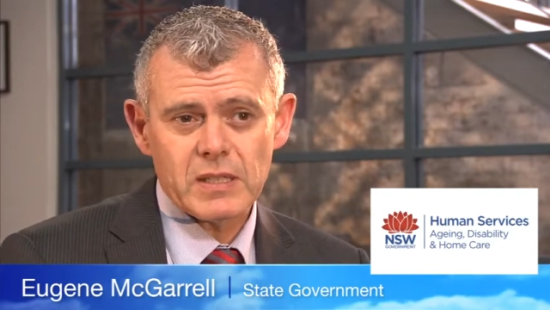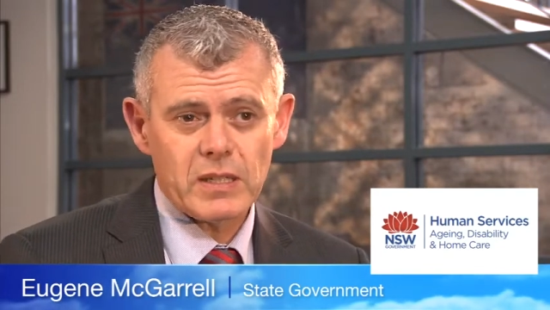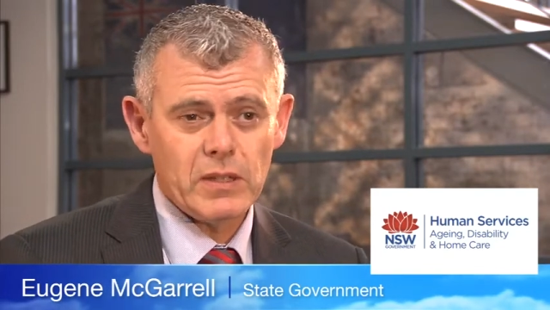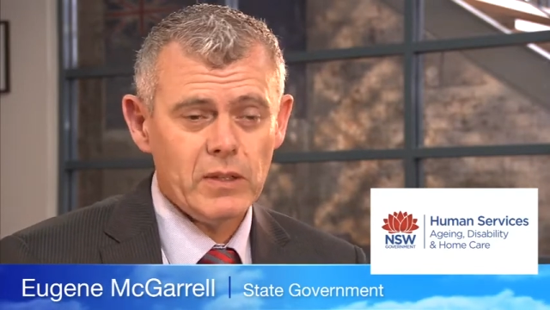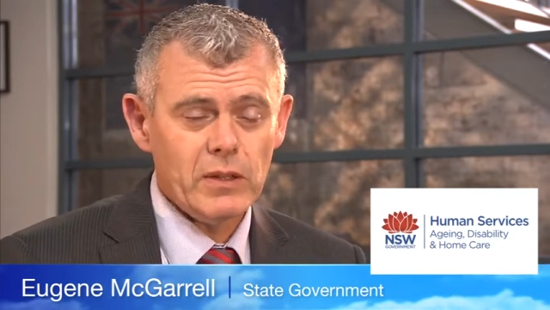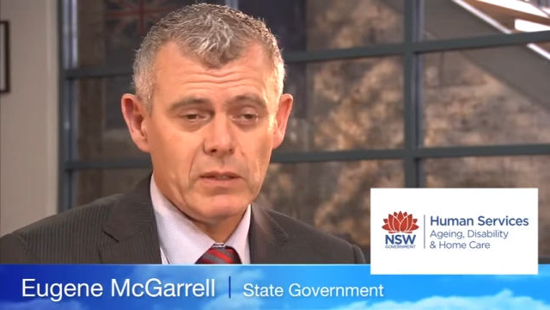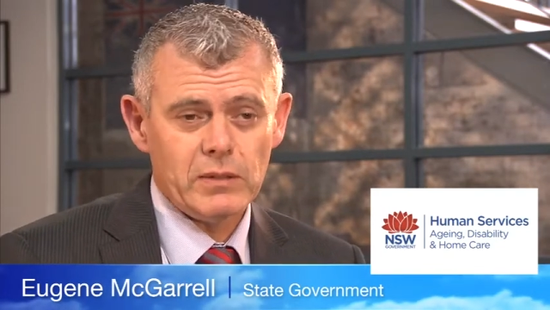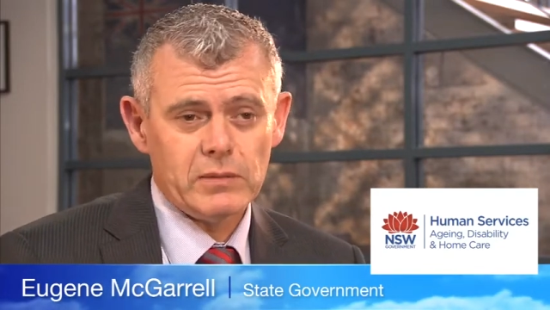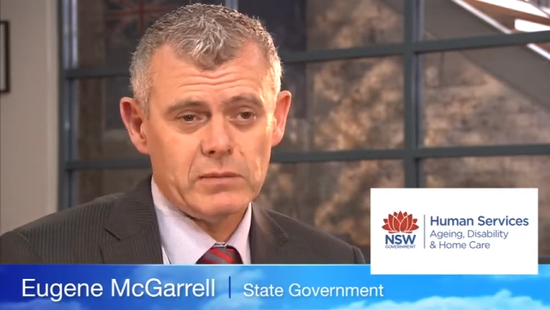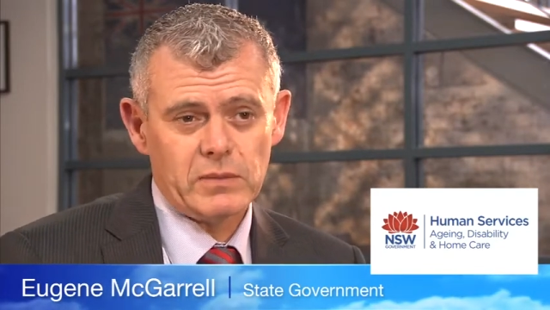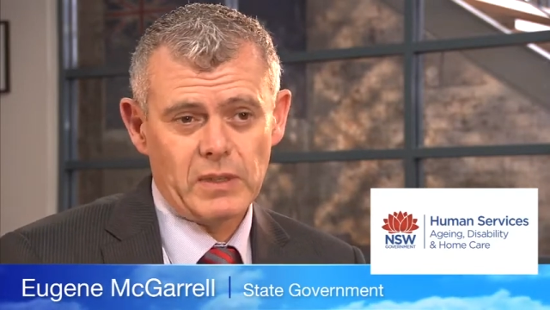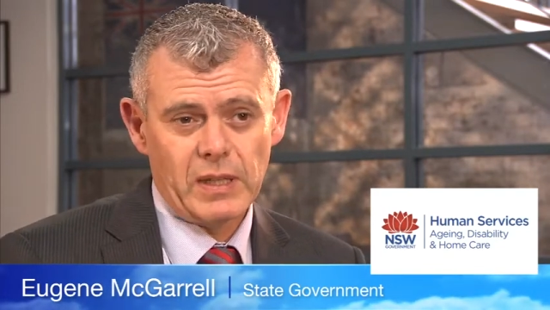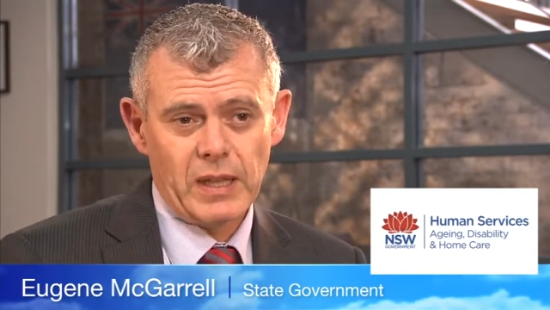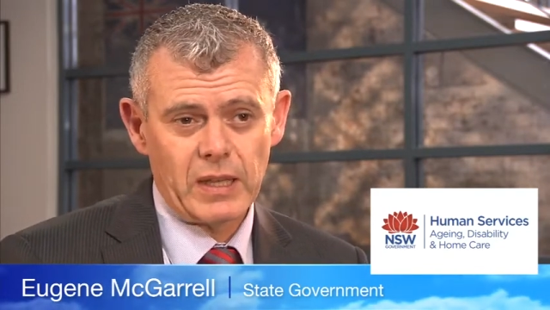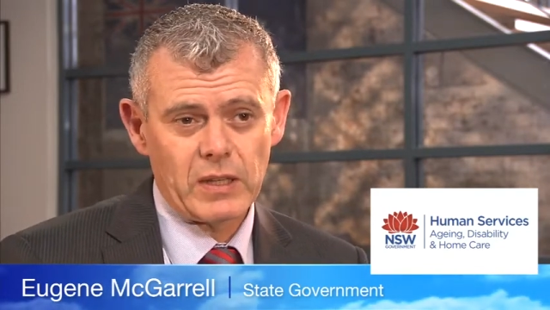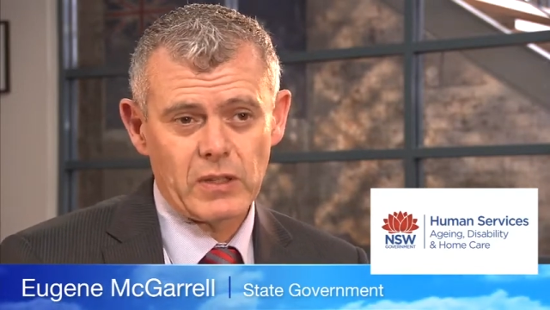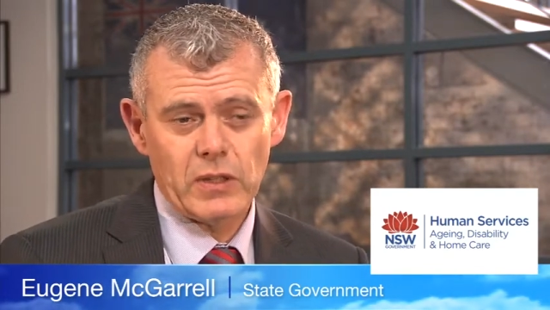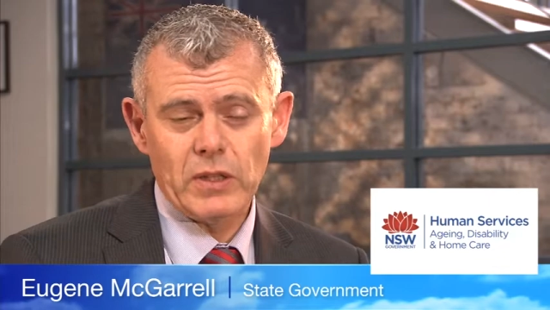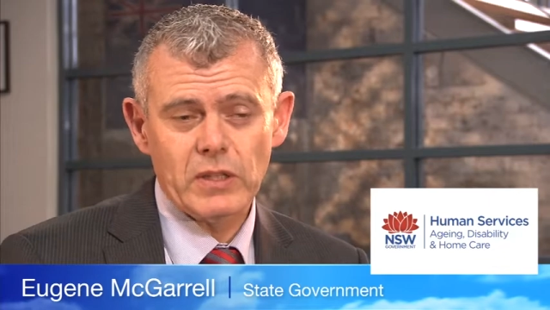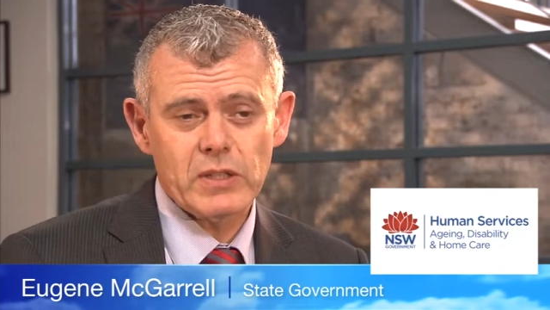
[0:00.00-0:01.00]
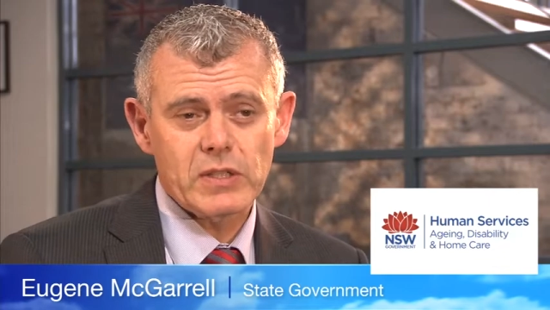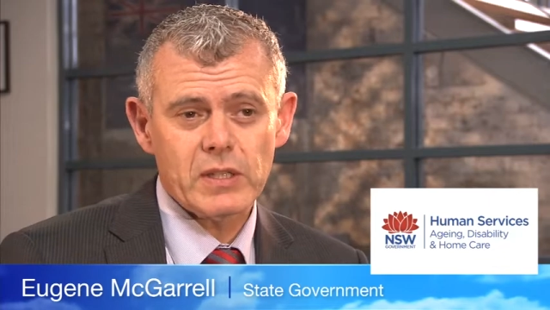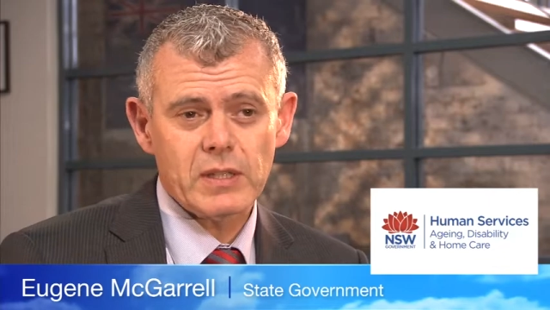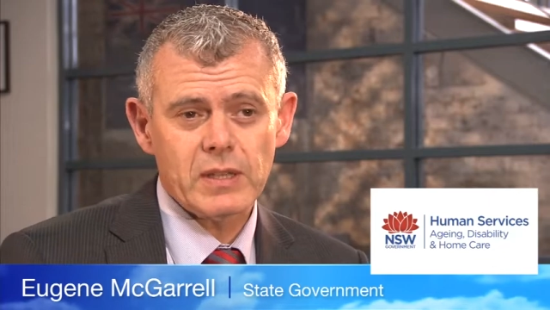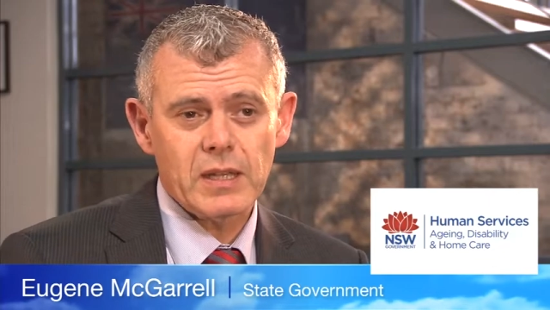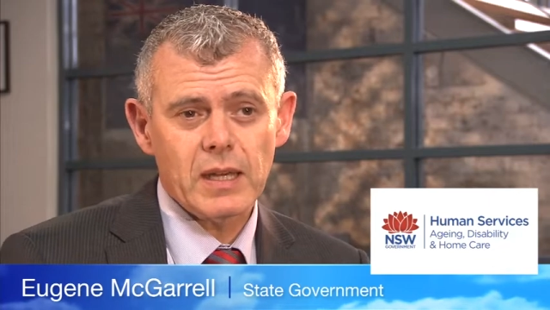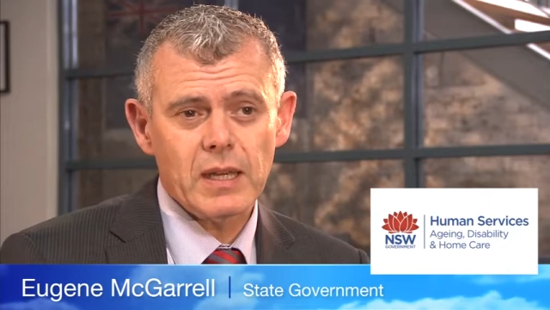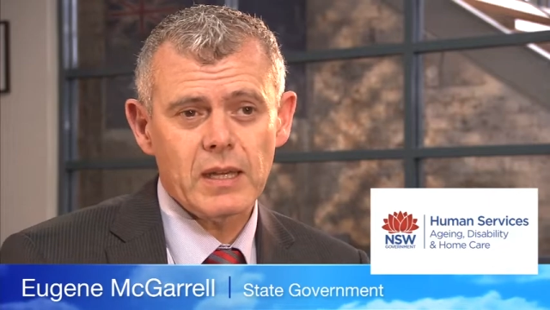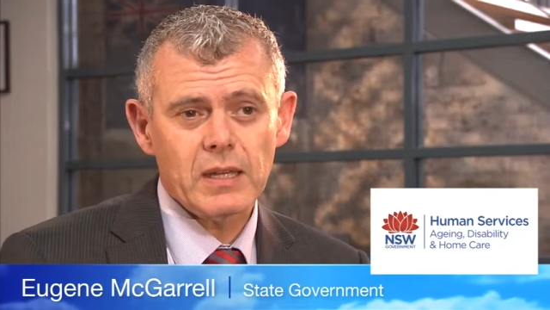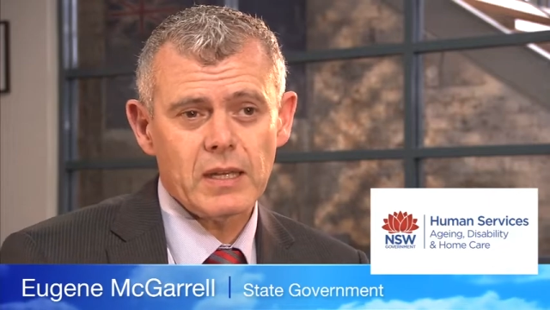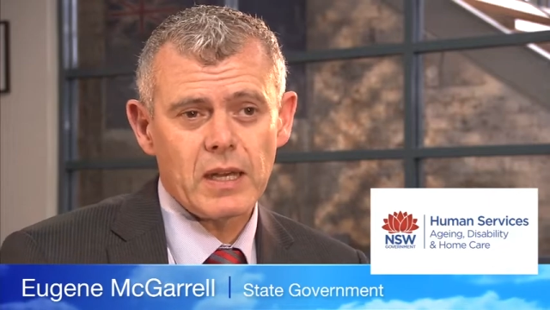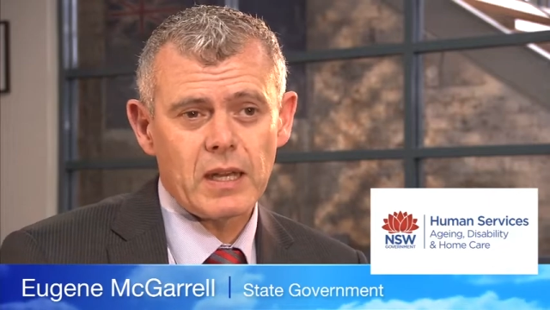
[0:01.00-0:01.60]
and not really acknowledging that,